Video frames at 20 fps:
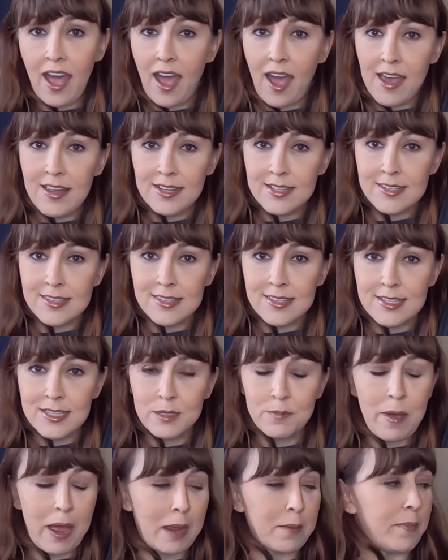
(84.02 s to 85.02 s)
And it's
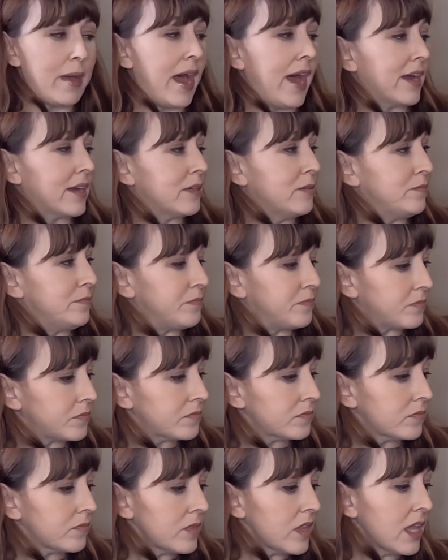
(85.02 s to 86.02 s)
this backpack.
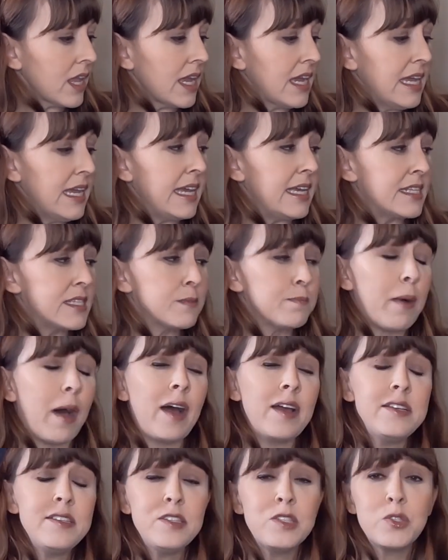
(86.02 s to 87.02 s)
It's
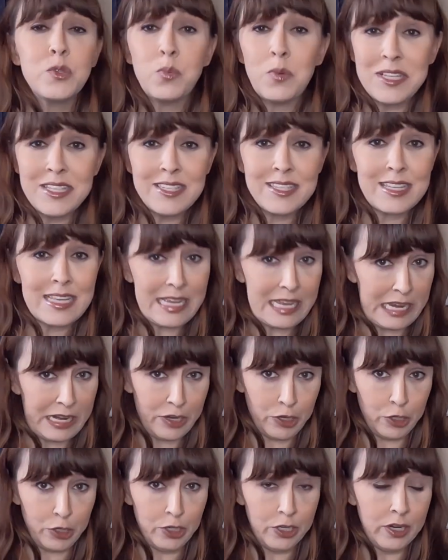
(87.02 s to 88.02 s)
by Swiss
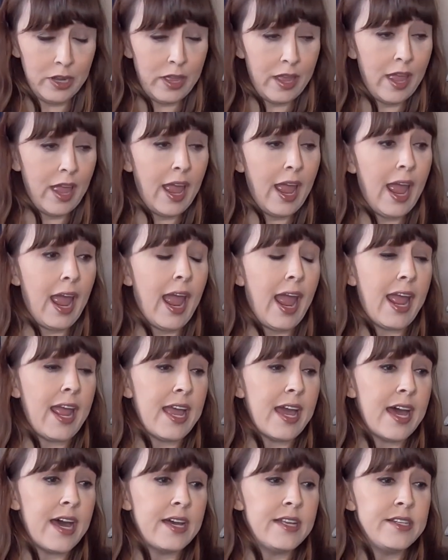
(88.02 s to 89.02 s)
Gear,
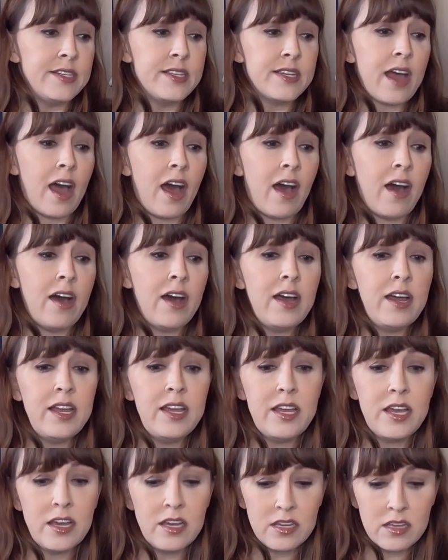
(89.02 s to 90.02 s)
and
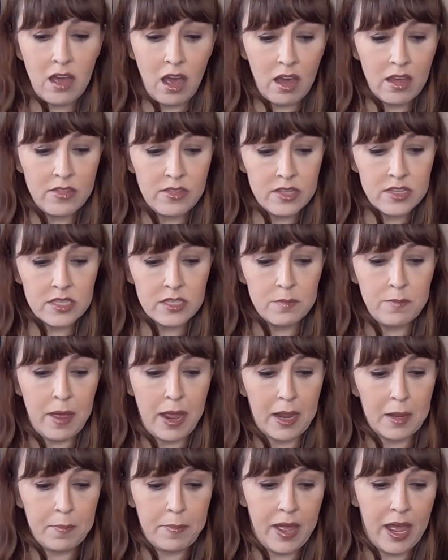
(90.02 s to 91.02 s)
I got this
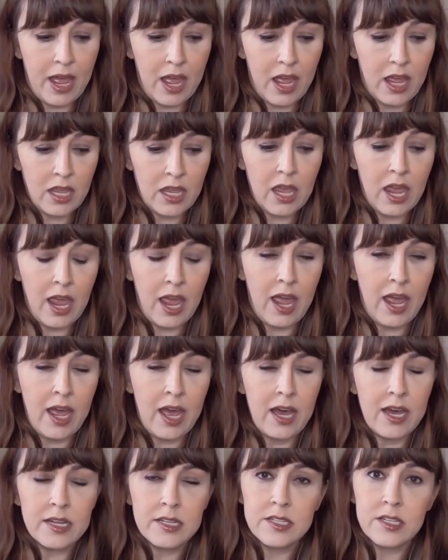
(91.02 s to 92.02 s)
backpack
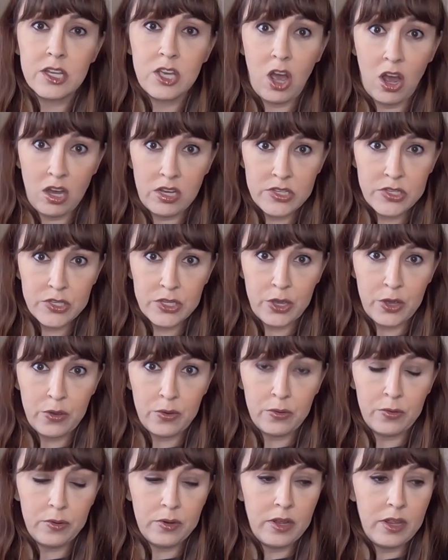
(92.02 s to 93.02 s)
at
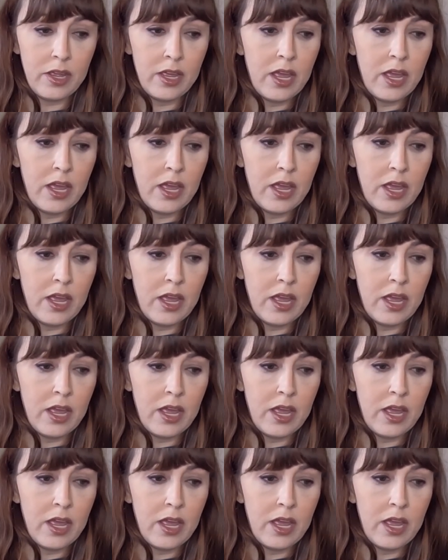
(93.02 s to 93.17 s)
Costco.